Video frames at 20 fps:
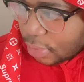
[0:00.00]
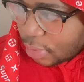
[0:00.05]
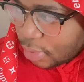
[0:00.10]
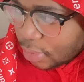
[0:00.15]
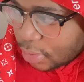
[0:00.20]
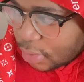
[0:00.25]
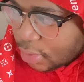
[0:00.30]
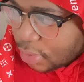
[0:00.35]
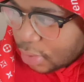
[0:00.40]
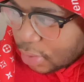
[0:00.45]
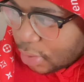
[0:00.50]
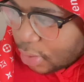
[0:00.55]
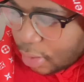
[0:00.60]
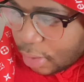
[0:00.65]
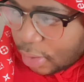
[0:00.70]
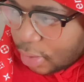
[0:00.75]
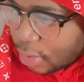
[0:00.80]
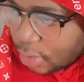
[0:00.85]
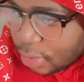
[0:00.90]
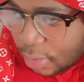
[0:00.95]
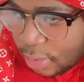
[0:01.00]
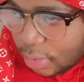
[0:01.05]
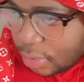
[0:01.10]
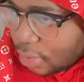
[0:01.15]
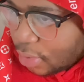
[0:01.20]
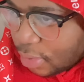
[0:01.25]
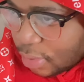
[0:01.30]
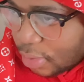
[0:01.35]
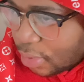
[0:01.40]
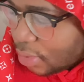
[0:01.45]
Listen, dog,
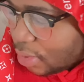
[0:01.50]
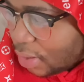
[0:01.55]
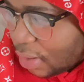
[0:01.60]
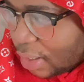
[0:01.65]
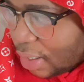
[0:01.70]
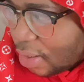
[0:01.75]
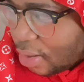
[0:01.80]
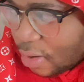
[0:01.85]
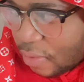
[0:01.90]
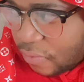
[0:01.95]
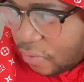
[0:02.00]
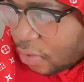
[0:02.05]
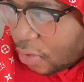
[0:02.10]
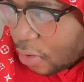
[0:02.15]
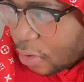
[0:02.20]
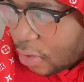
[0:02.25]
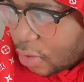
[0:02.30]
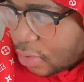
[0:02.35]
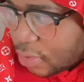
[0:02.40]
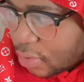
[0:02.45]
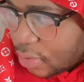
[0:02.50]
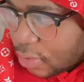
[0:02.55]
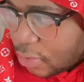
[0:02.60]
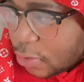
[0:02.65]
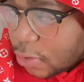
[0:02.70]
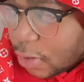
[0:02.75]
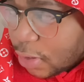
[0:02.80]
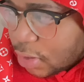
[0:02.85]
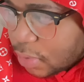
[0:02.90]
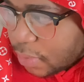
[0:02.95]
they got nothing on us.
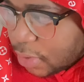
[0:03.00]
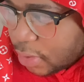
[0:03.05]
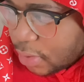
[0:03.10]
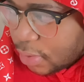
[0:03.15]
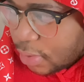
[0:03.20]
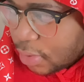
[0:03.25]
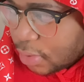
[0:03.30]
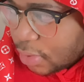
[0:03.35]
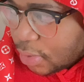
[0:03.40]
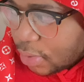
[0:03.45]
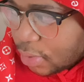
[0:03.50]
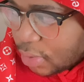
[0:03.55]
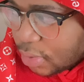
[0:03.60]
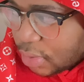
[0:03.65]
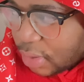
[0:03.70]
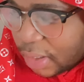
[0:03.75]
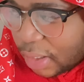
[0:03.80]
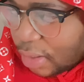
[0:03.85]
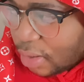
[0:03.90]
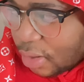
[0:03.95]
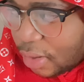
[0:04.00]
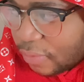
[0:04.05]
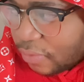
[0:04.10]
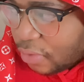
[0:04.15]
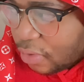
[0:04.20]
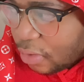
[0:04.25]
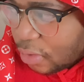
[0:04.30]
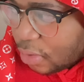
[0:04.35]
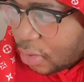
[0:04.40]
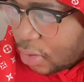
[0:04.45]
Trust me. They got
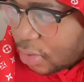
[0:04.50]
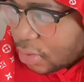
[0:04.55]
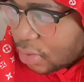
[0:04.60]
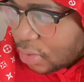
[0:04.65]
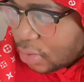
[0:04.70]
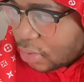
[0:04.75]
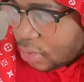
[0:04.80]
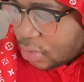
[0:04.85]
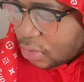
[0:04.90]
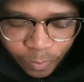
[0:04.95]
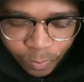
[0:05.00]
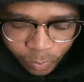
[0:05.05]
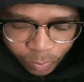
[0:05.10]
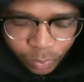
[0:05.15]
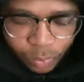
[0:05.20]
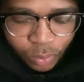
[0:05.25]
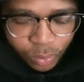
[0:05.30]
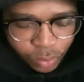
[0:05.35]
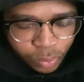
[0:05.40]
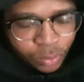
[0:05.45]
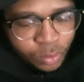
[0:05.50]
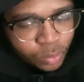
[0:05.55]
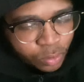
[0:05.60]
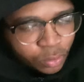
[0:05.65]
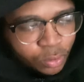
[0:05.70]
nothing on us. Let's hold it down.